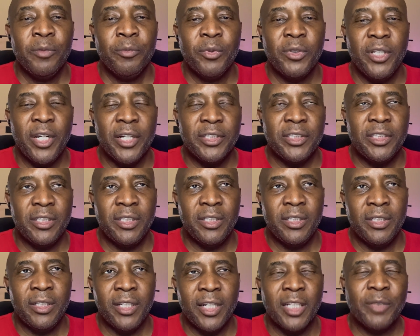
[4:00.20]

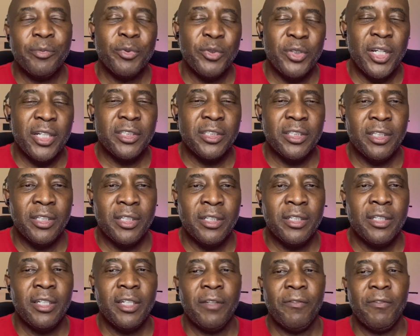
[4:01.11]
production
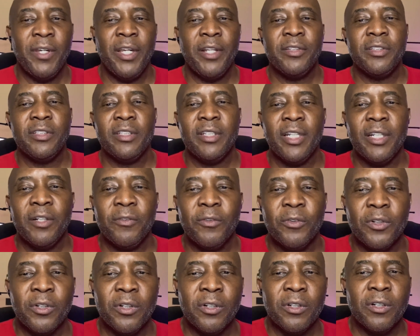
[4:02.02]
events that
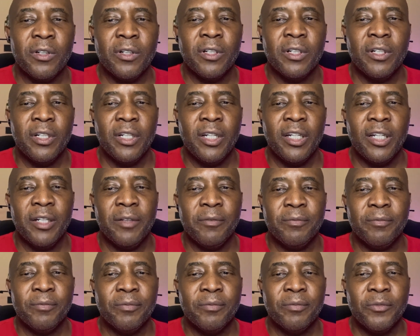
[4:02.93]
were
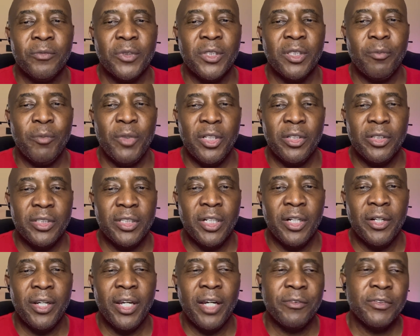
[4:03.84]
with the
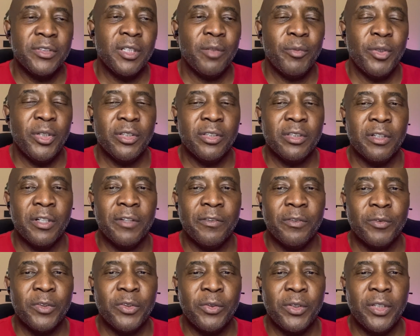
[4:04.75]
military. I was in the military
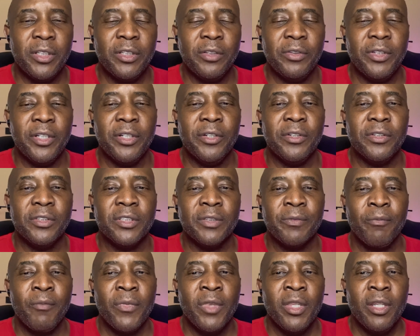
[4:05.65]
for 22
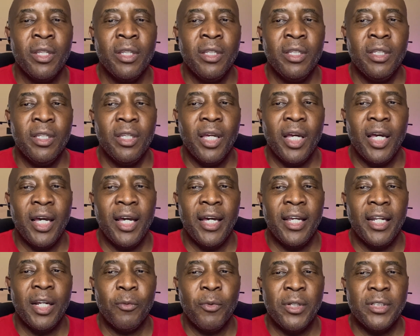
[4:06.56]
years.
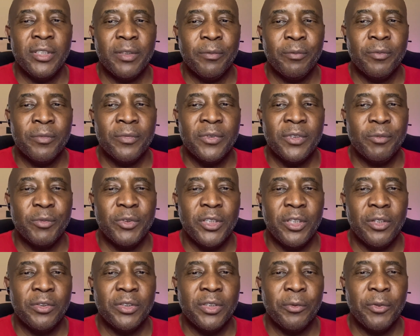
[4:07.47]
And I won some
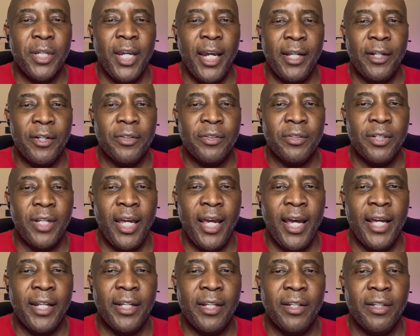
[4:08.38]
shows that were catered to
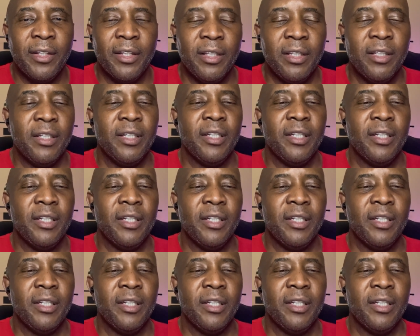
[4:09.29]
that, and